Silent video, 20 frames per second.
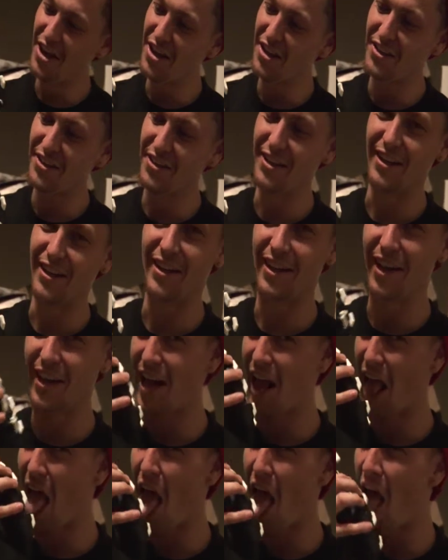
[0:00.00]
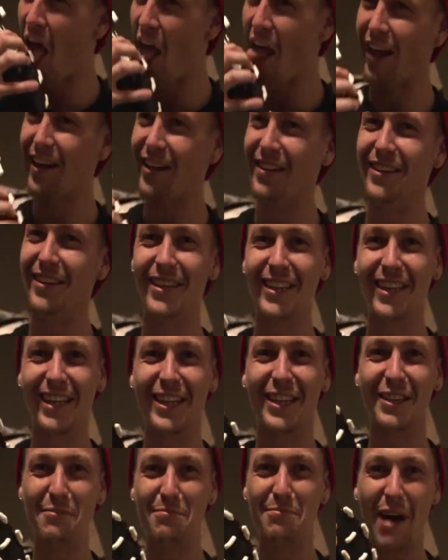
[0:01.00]
it was just like I
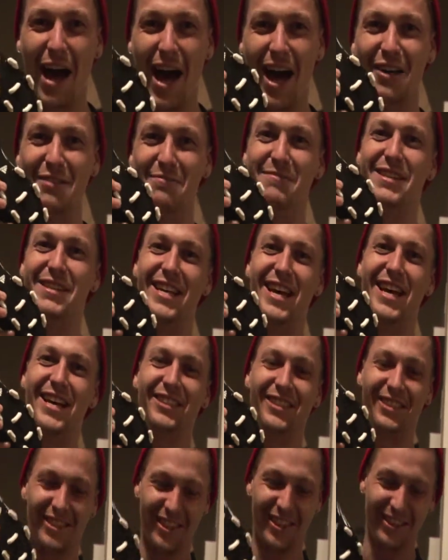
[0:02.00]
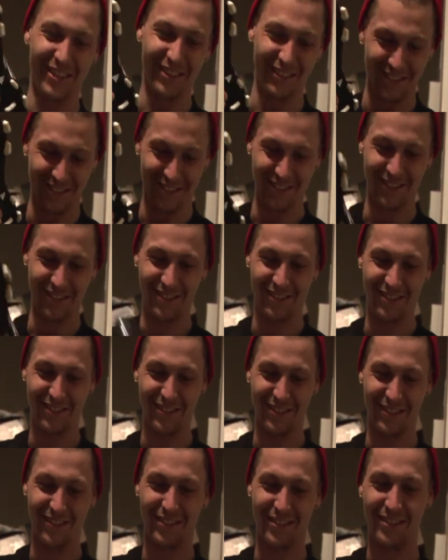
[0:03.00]
wanted to skate more, but he wasn't really
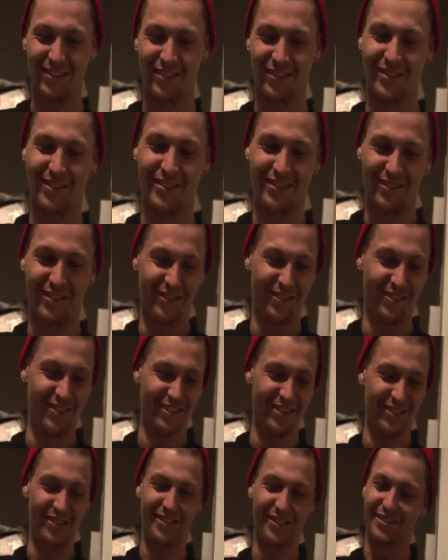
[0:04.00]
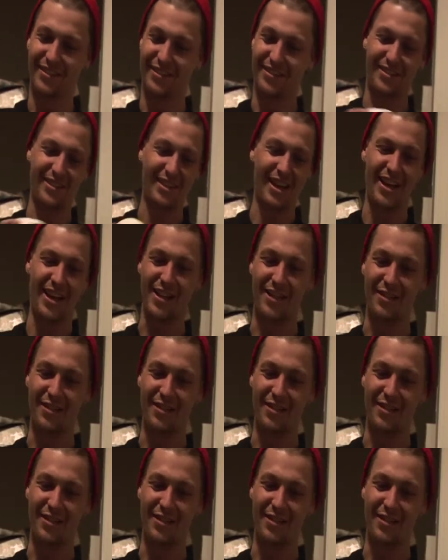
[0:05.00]
feeling that because he didn't want me to get hurt, and then I